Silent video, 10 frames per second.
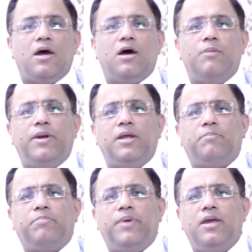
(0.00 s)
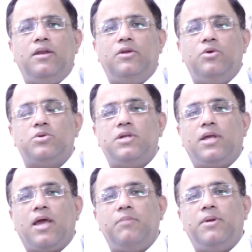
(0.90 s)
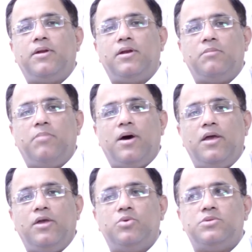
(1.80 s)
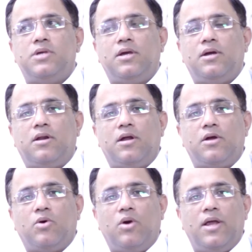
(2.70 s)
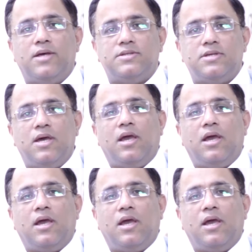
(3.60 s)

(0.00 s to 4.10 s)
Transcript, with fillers: Herpetic pain usually can be treated by using a drug called as